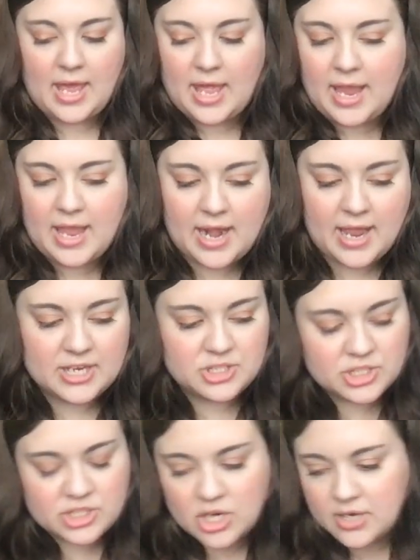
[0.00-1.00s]
And I had
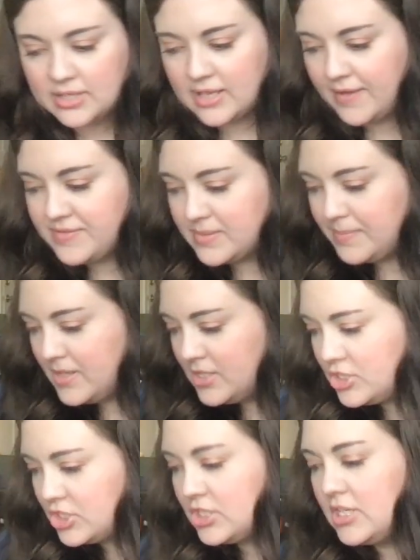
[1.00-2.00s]
just started Life's a
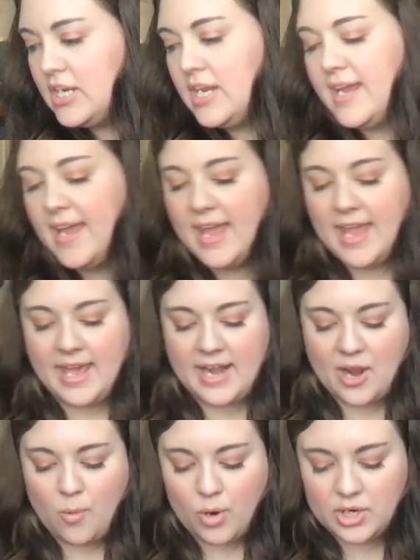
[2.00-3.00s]
Beach, and
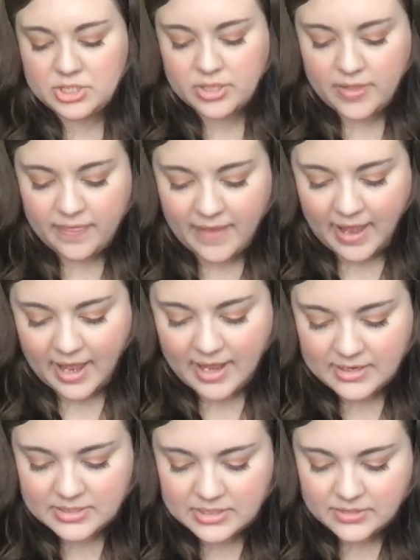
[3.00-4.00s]
I worked on
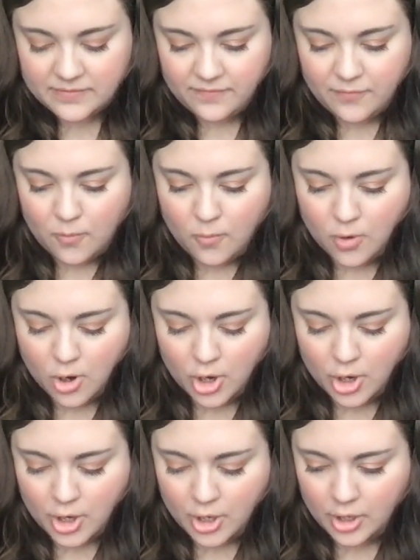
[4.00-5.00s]
that
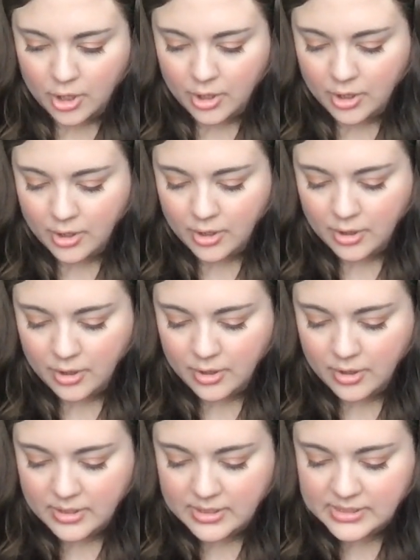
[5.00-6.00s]
for
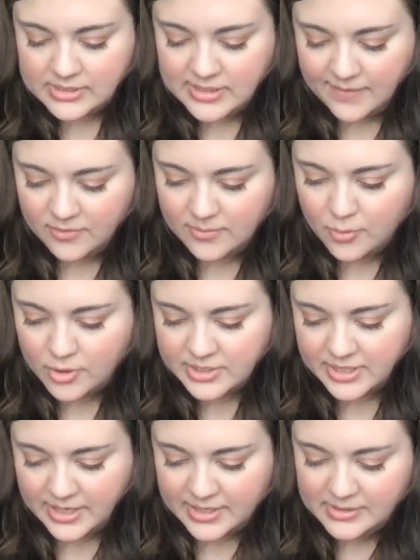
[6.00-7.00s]
several more
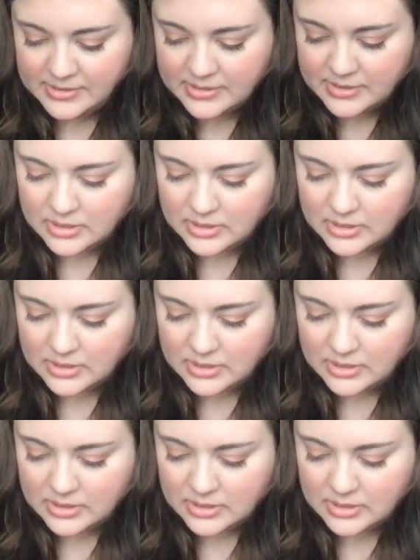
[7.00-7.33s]
days.